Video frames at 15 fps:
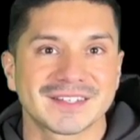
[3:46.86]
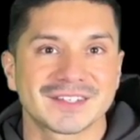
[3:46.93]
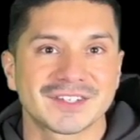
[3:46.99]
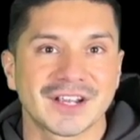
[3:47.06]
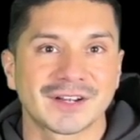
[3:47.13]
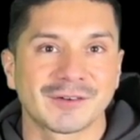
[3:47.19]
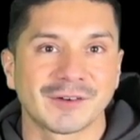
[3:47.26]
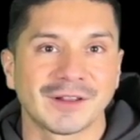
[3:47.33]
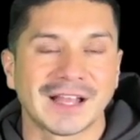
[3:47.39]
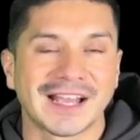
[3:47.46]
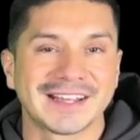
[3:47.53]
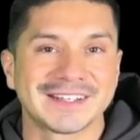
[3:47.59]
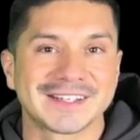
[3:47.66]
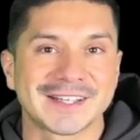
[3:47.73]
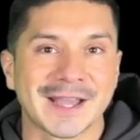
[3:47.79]
general
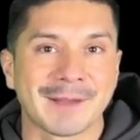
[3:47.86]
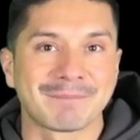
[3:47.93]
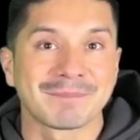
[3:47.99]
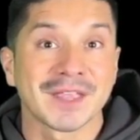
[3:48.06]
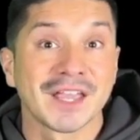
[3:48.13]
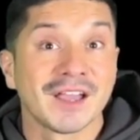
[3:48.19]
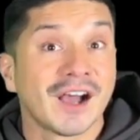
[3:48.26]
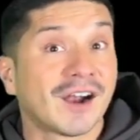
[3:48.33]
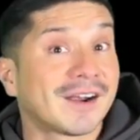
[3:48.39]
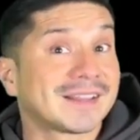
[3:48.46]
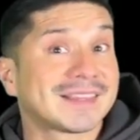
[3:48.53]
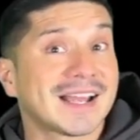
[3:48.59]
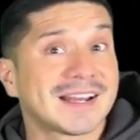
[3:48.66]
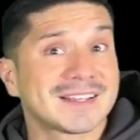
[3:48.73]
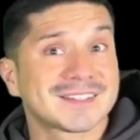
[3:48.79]
idea. All
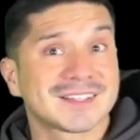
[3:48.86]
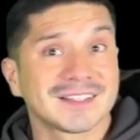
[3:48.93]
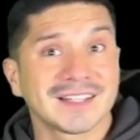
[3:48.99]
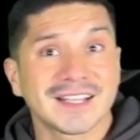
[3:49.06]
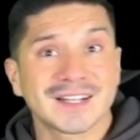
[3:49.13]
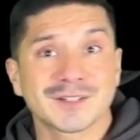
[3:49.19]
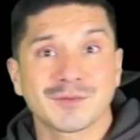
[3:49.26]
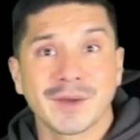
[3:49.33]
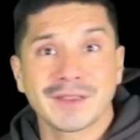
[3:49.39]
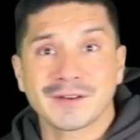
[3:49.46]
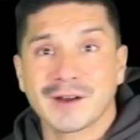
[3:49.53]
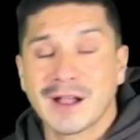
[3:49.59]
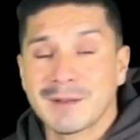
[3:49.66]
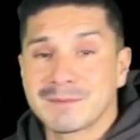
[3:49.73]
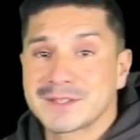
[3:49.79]
right, that is the latest
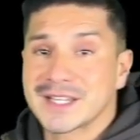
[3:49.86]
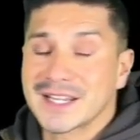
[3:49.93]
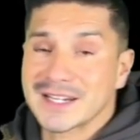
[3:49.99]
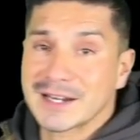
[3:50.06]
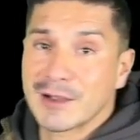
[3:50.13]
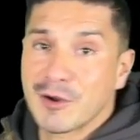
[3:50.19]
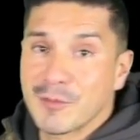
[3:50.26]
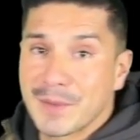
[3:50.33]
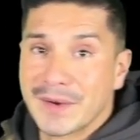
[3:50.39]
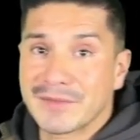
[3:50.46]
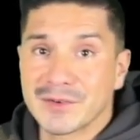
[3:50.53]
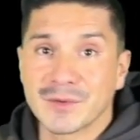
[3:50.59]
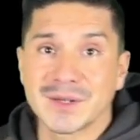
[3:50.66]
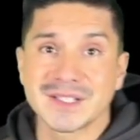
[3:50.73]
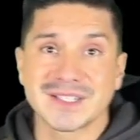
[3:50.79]
weather update. I hope
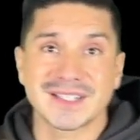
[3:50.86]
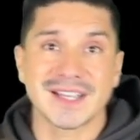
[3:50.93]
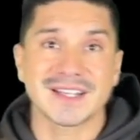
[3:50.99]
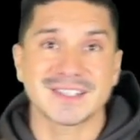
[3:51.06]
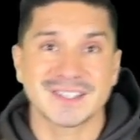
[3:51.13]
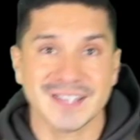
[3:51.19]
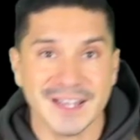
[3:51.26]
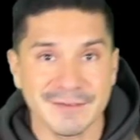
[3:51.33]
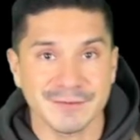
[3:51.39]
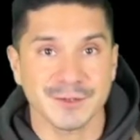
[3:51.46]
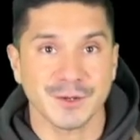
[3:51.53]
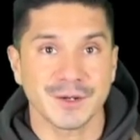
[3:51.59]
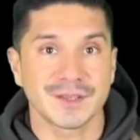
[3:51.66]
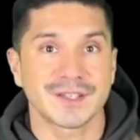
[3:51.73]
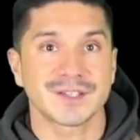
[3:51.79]
everyone stays safe
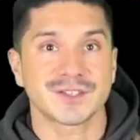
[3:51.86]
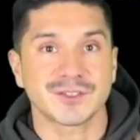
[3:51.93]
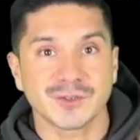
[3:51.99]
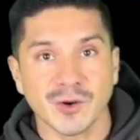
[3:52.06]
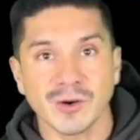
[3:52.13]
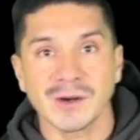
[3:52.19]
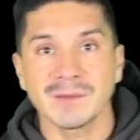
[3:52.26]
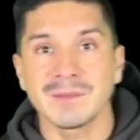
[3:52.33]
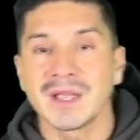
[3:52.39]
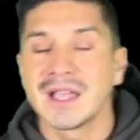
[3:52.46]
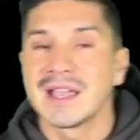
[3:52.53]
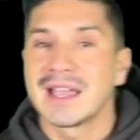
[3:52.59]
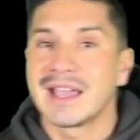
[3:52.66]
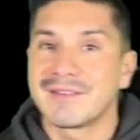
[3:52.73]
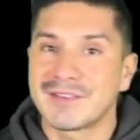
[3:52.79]
during this storm.
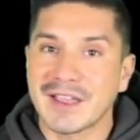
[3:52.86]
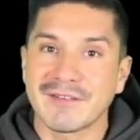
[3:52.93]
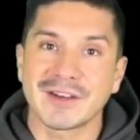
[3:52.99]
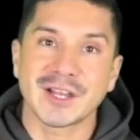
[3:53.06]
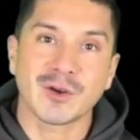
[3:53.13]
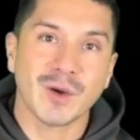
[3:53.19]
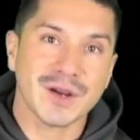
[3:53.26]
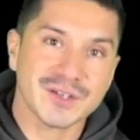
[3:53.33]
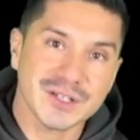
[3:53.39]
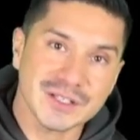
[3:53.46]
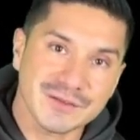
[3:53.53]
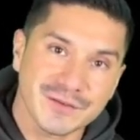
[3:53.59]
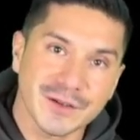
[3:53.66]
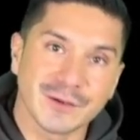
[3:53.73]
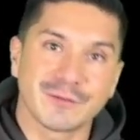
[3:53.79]
If you have any
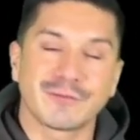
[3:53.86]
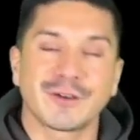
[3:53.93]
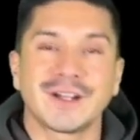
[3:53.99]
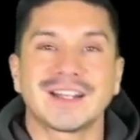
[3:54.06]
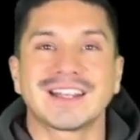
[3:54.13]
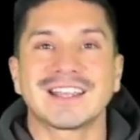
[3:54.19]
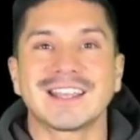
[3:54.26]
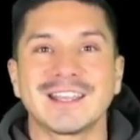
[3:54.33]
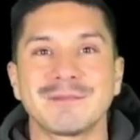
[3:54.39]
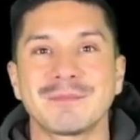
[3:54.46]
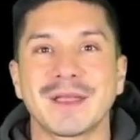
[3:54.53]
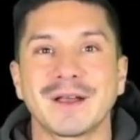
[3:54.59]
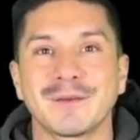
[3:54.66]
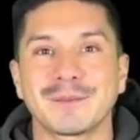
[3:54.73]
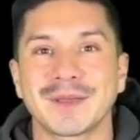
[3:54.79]
questions, feel free to
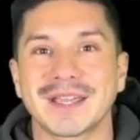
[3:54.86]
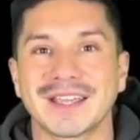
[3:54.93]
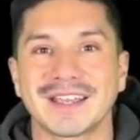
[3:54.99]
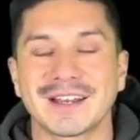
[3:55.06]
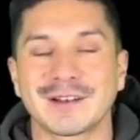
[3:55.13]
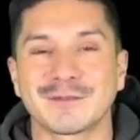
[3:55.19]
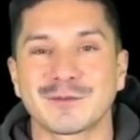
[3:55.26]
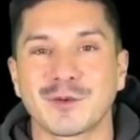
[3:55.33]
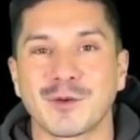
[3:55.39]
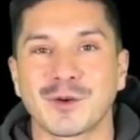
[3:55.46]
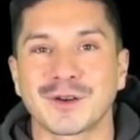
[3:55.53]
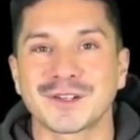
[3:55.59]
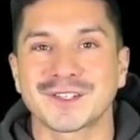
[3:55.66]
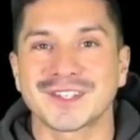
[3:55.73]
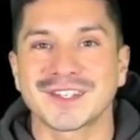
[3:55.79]
email me, and of
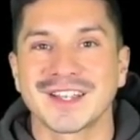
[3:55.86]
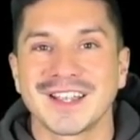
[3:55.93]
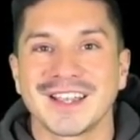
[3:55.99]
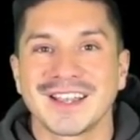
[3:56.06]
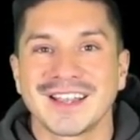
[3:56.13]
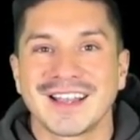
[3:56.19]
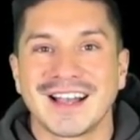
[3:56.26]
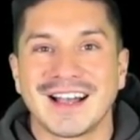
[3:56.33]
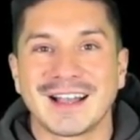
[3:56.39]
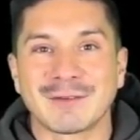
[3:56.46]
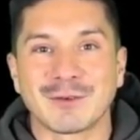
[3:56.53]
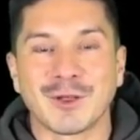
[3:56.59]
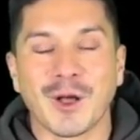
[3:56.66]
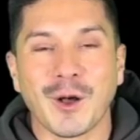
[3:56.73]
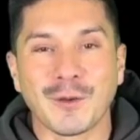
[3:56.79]
course, I
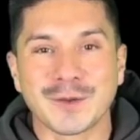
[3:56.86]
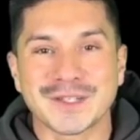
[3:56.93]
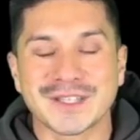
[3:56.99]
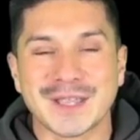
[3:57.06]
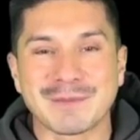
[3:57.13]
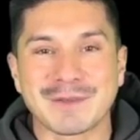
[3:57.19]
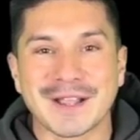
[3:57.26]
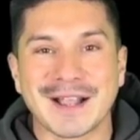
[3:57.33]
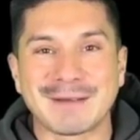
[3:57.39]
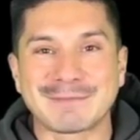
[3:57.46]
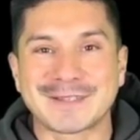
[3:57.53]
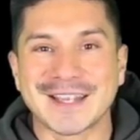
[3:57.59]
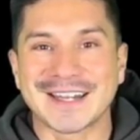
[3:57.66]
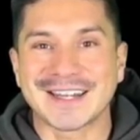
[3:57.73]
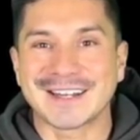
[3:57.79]
will always keep you
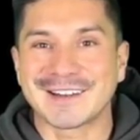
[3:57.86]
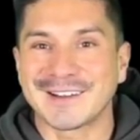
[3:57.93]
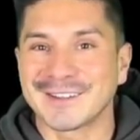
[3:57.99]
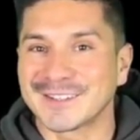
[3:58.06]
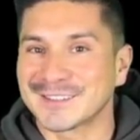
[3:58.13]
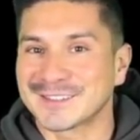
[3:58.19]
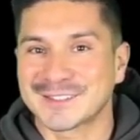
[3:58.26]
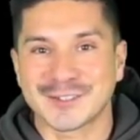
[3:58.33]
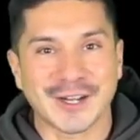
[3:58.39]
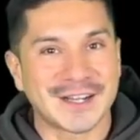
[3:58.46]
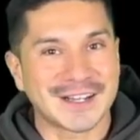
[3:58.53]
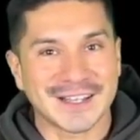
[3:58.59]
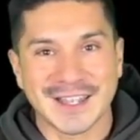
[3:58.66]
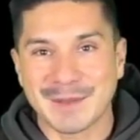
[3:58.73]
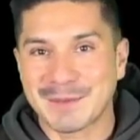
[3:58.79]
updated. I'll
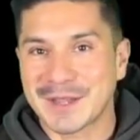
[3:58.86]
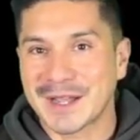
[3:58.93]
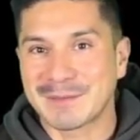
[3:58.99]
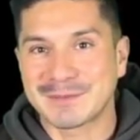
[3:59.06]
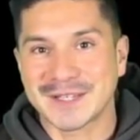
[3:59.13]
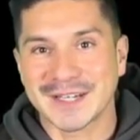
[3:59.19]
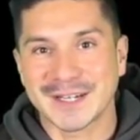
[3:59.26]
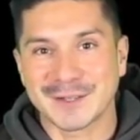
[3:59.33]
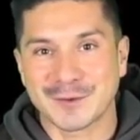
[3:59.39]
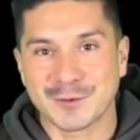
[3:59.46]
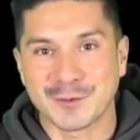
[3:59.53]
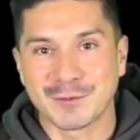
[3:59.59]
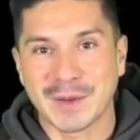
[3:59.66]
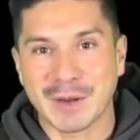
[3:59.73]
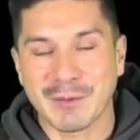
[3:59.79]
try to keep you updated
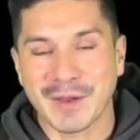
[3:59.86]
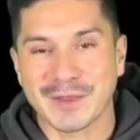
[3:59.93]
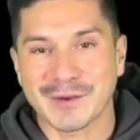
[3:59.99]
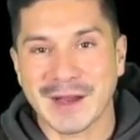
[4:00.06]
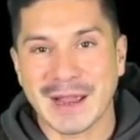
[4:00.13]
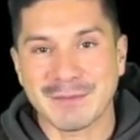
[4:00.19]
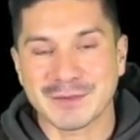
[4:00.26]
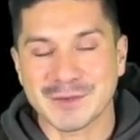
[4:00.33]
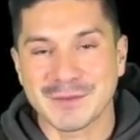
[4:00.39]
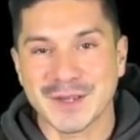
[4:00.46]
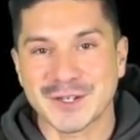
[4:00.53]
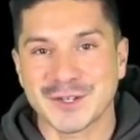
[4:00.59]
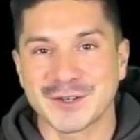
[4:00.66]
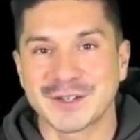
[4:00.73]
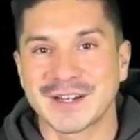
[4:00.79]
through my weather app, so
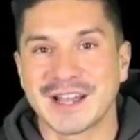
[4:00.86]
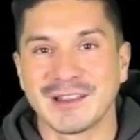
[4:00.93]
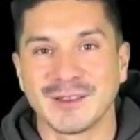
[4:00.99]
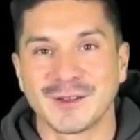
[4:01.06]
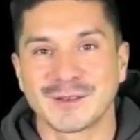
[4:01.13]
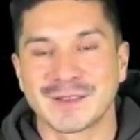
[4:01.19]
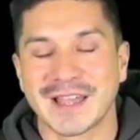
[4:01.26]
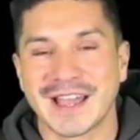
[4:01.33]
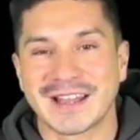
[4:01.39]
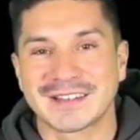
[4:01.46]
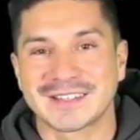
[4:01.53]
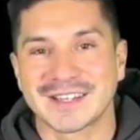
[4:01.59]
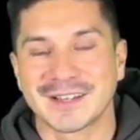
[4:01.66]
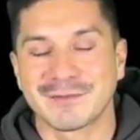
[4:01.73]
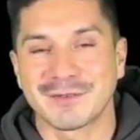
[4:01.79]
make sure you download
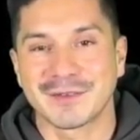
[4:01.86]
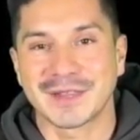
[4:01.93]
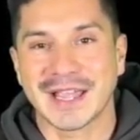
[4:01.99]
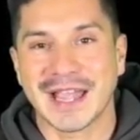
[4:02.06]
that from the